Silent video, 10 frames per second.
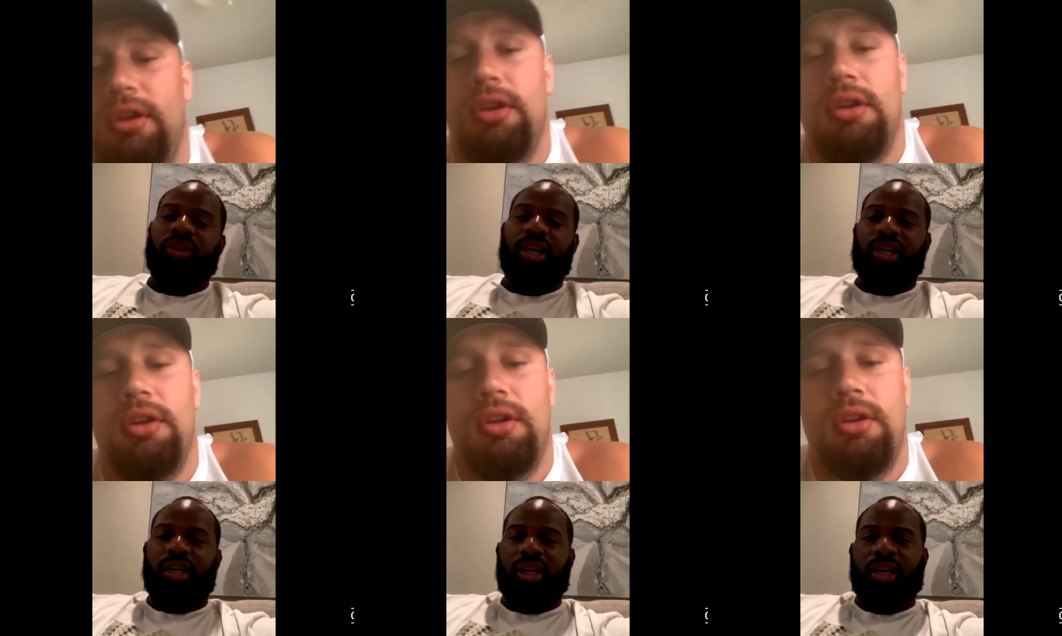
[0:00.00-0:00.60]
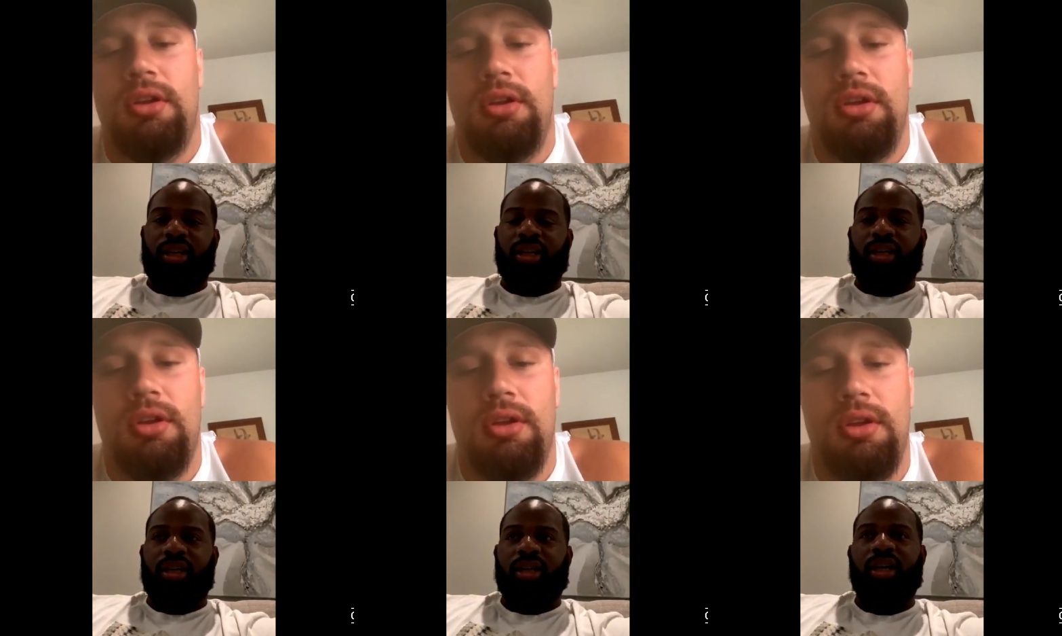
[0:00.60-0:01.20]
Speaker 1: Trent and
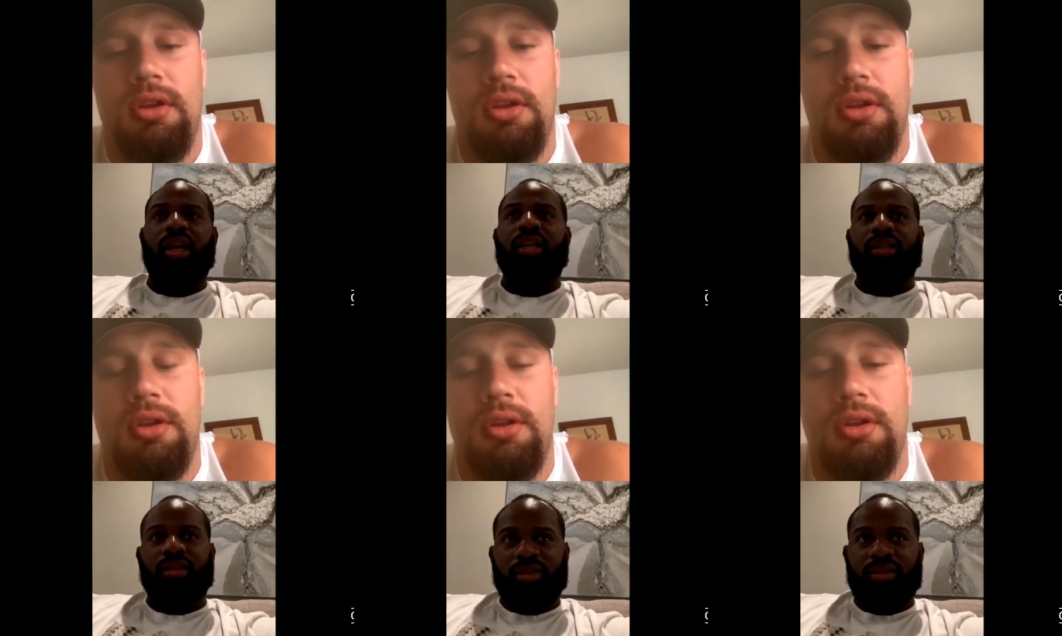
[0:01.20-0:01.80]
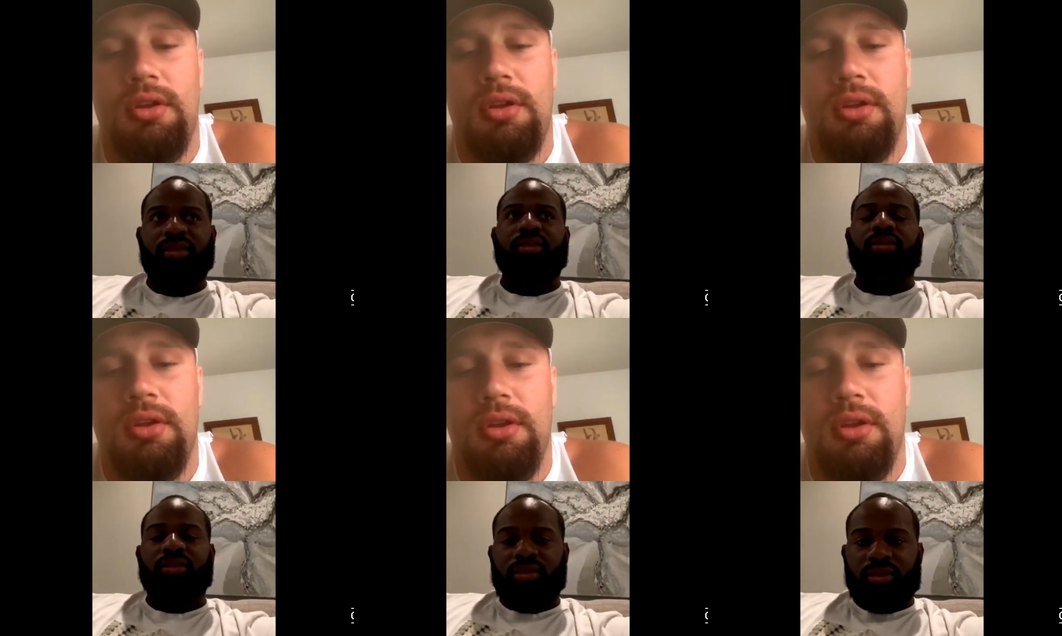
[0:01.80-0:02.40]
uh, Cullen.
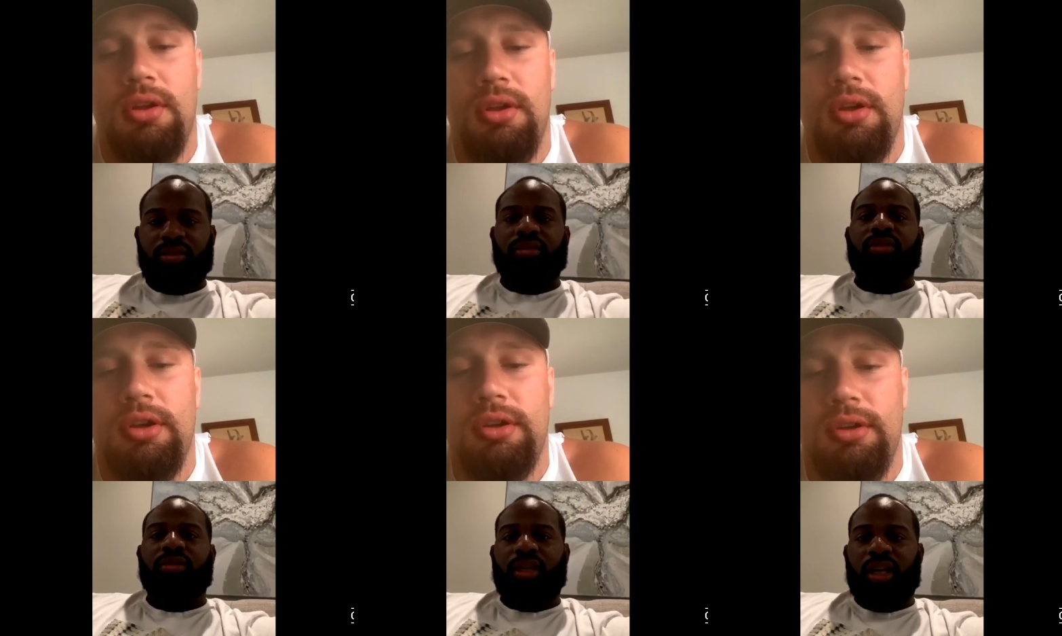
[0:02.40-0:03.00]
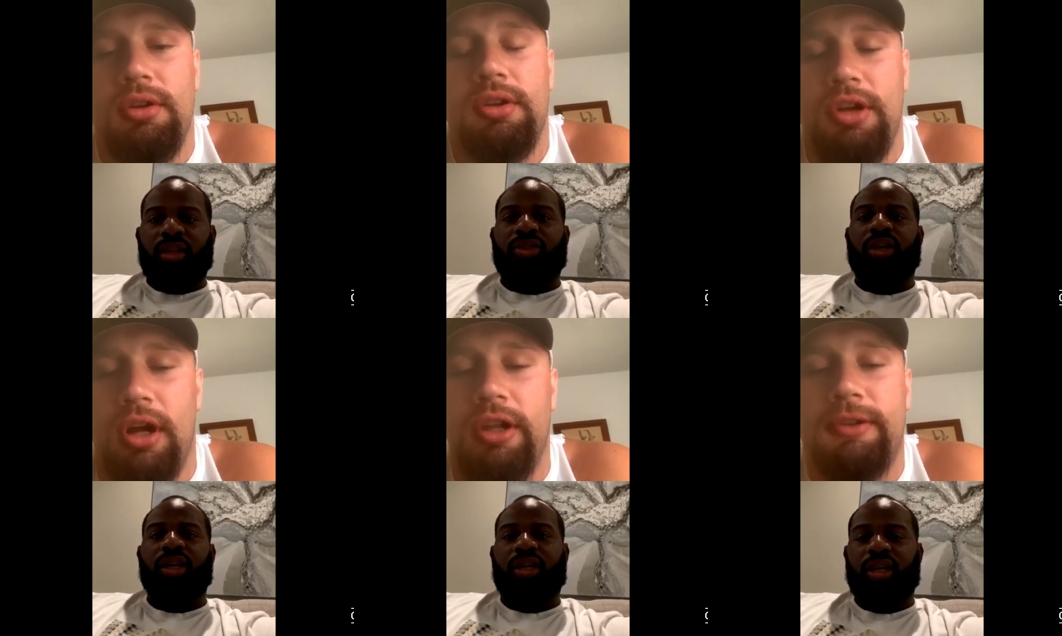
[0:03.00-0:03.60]
Yeah,
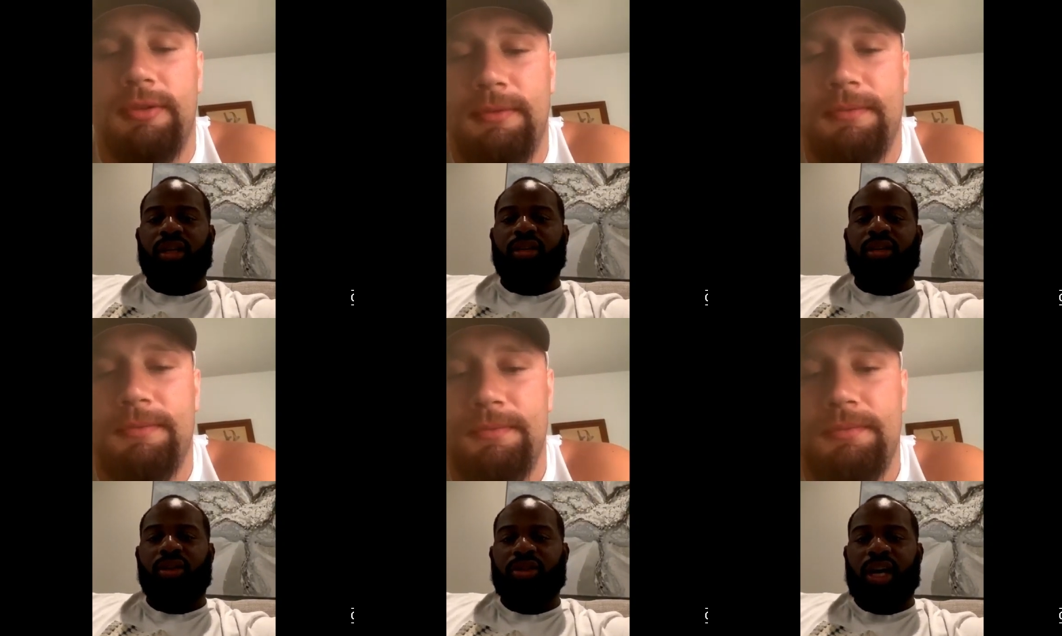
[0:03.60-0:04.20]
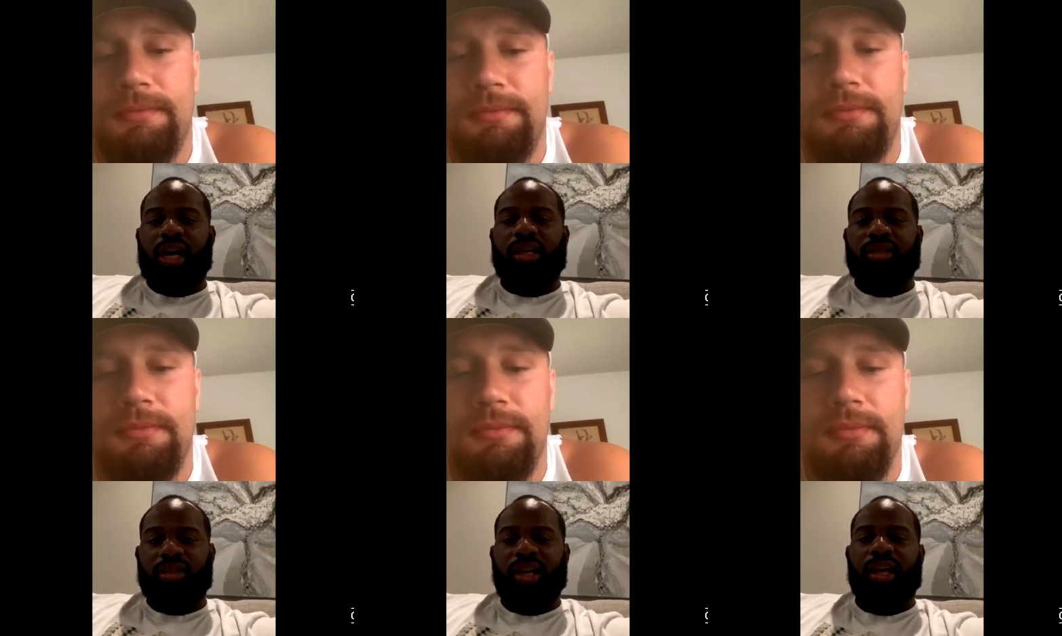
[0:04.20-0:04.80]
Trent and Those guys,
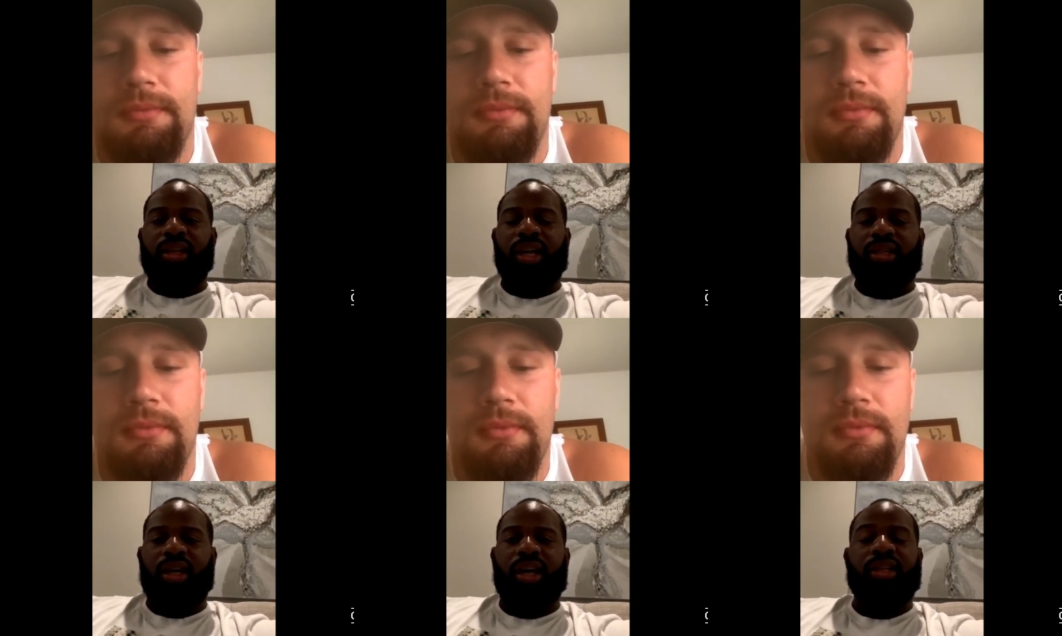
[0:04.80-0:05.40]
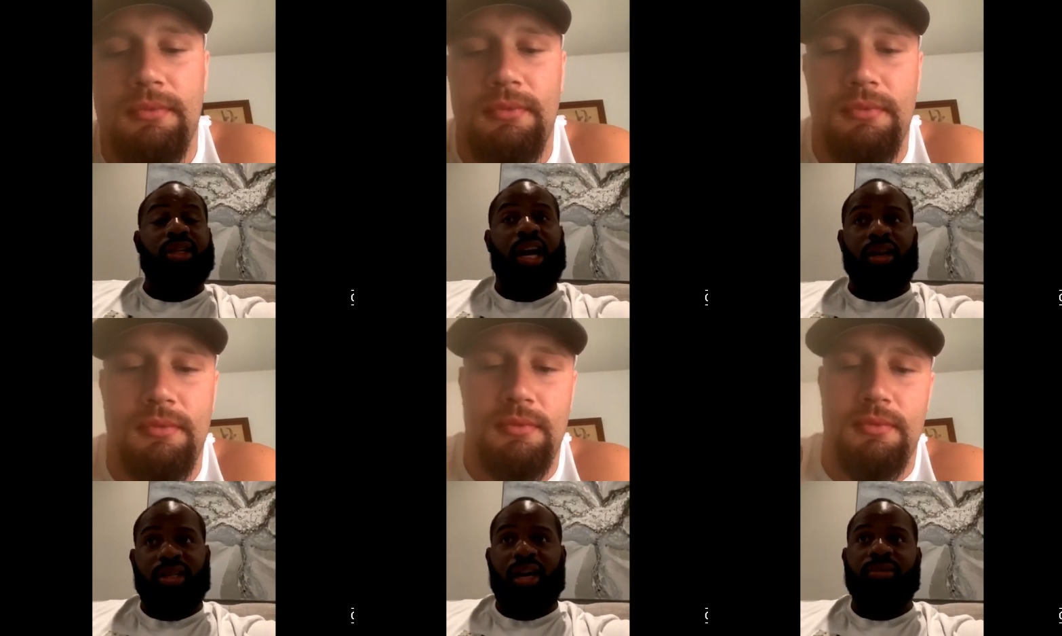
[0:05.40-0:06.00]
they they talk, and
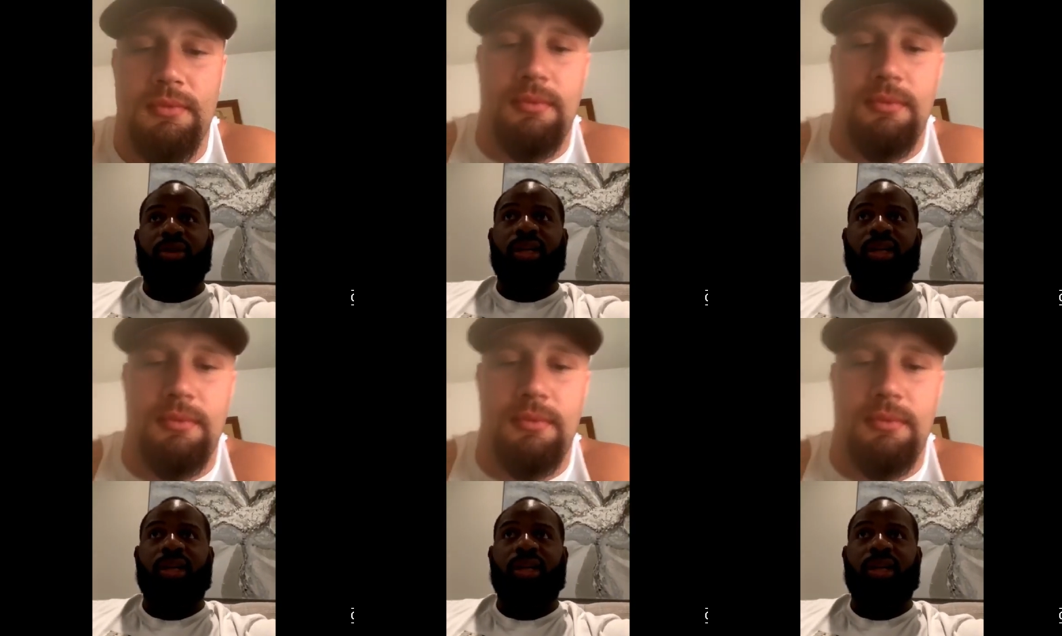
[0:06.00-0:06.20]
Darryl Tapp too.